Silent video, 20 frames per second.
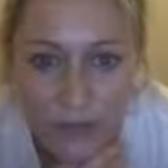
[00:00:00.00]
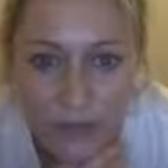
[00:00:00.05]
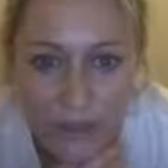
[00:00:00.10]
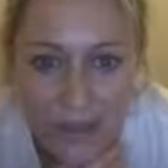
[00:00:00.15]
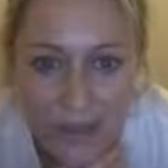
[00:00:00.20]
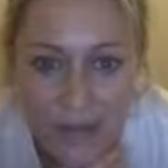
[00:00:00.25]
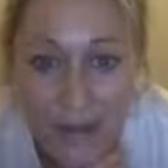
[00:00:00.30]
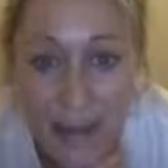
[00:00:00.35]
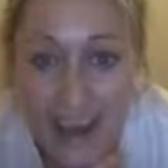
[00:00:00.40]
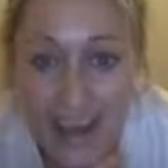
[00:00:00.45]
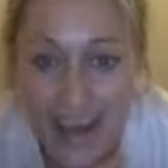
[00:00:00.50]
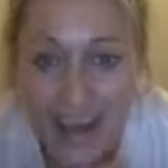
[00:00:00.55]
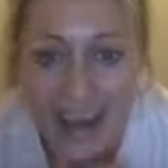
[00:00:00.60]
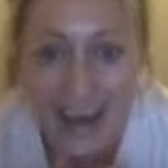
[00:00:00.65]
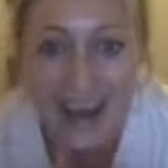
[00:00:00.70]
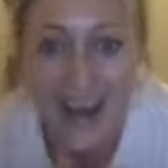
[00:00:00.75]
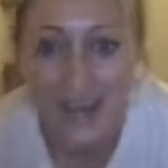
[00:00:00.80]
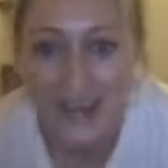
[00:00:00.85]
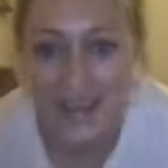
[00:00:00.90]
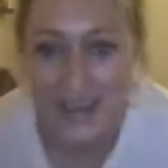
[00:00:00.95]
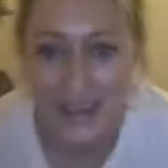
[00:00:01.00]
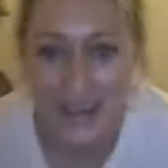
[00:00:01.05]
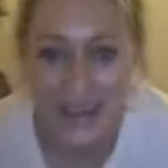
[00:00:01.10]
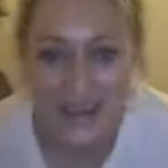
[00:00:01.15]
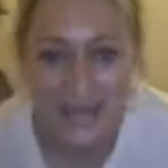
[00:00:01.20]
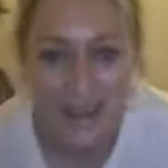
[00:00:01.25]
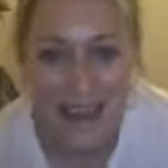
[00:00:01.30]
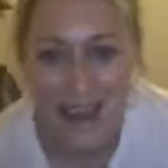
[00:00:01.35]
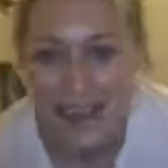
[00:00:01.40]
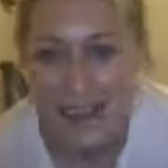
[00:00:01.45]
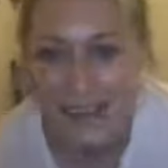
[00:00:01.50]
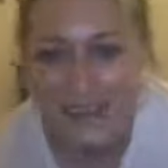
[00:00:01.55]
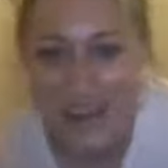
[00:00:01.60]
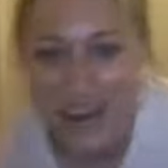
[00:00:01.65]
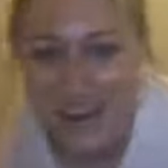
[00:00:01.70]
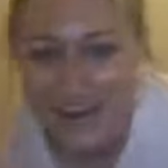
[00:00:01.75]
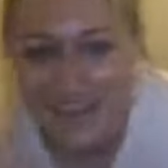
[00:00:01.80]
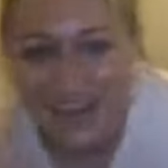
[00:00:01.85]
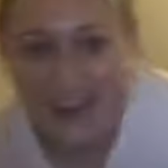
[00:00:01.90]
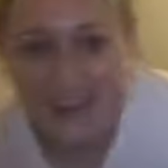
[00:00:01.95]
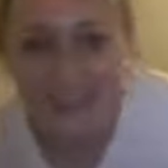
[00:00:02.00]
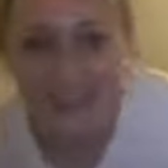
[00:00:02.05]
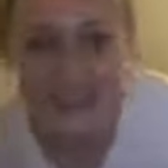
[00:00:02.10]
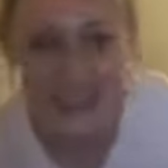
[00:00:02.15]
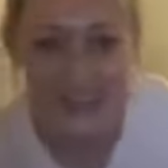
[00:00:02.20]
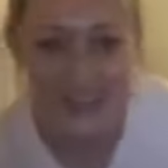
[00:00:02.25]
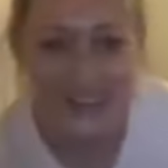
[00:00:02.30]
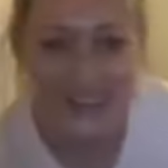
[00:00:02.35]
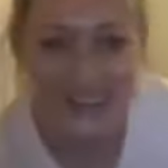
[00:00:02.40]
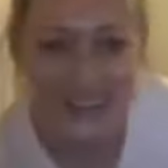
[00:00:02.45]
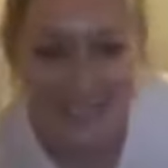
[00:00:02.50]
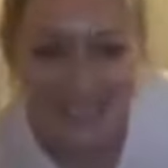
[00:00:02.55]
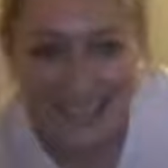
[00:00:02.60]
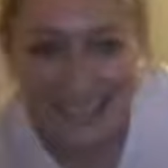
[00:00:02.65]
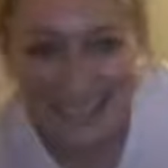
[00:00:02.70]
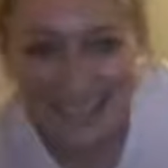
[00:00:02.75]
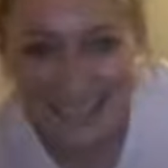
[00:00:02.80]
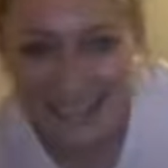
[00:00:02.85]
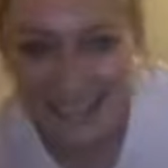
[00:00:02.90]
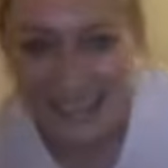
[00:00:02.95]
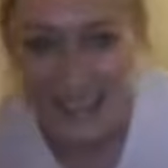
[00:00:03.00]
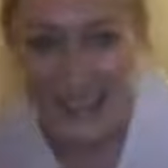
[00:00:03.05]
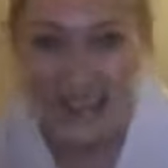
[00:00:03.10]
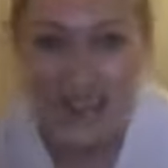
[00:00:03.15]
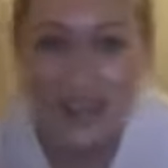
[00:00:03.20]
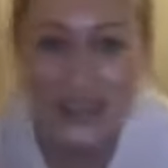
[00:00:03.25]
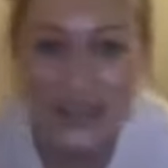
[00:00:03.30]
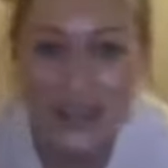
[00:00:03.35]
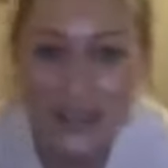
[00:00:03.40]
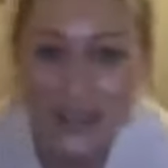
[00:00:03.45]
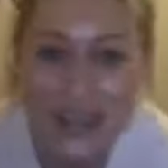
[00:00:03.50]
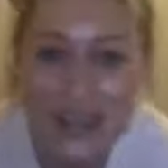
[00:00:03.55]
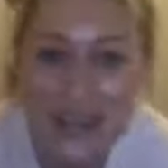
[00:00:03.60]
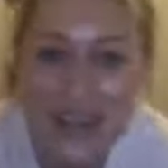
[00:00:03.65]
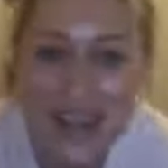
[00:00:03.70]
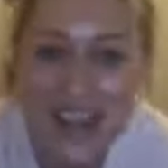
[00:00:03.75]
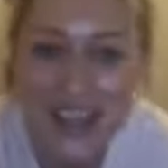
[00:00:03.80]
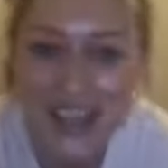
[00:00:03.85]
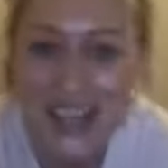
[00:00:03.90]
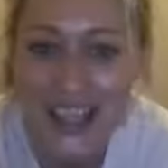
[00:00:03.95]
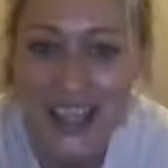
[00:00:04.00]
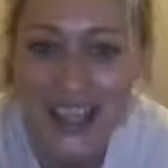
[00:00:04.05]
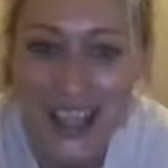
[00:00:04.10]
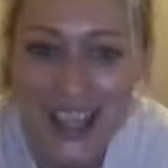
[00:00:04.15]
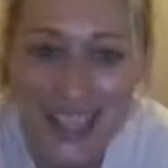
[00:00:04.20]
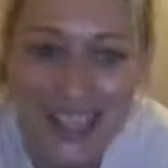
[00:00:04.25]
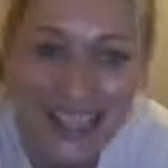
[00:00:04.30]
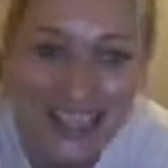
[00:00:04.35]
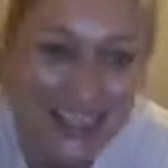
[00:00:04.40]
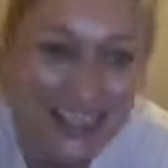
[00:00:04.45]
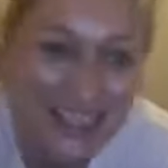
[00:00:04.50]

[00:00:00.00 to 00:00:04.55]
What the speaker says: Make it half room, make them run around you. Use your ovation.